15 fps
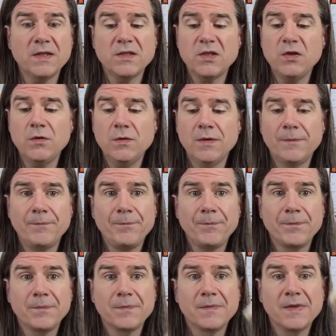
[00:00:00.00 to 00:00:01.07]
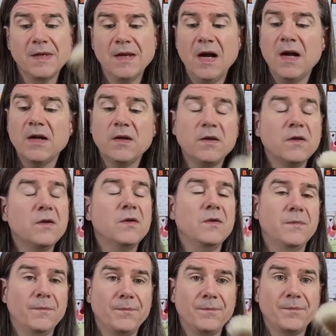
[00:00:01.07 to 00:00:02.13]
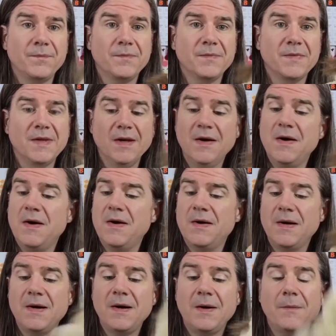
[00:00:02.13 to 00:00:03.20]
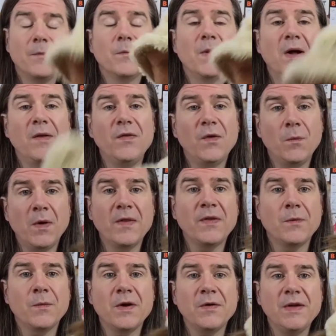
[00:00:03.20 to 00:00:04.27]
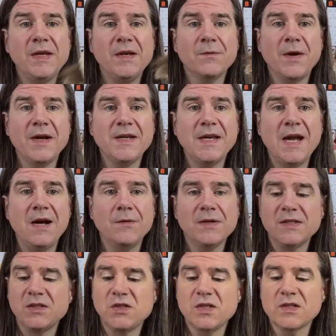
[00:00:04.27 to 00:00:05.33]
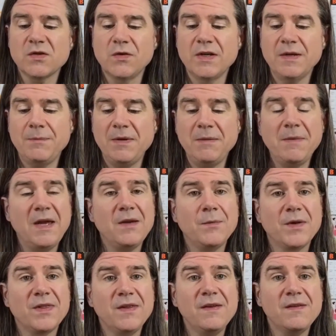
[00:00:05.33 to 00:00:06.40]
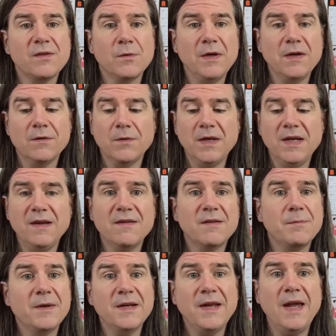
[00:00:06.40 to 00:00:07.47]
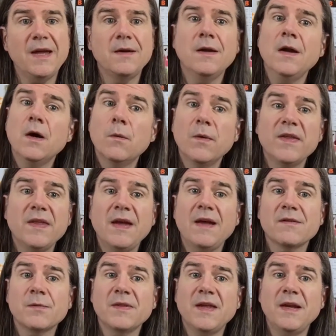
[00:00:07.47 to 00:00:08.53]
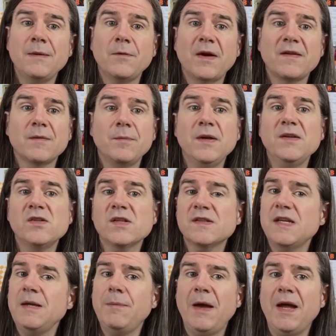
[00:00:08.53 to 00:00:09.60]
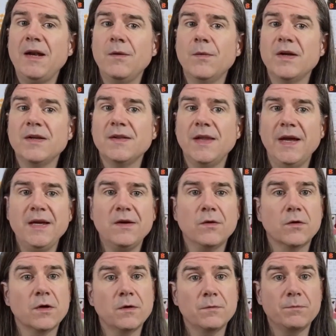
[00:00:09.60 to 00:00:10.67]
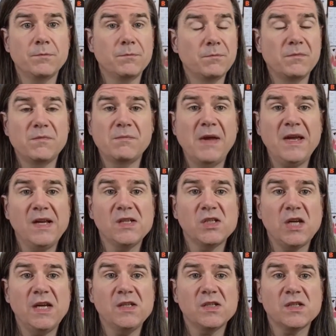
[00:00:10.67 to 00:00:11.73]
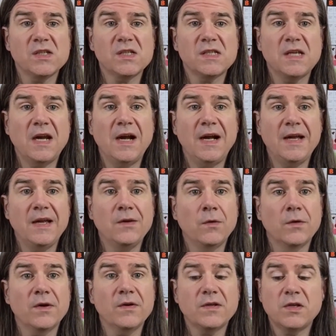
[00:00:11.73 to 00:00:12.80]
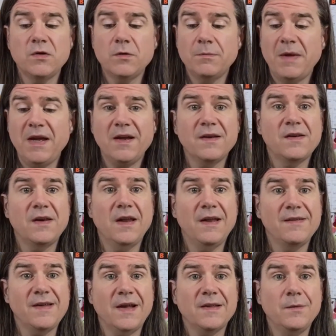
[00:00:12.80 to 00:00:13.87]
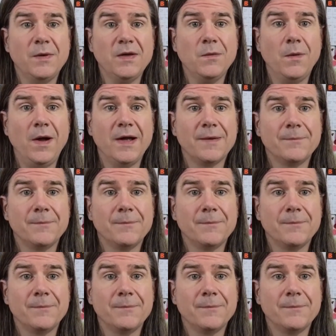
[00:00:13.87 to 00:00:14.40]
That's a lot of ingredients for a 3-ingredient recipe. Well, the one that we're eating right now is just going to be made with these 3 ingredients. But again, as with any recipe, just keep adding what you like or making changes in order to make it exactly what you want.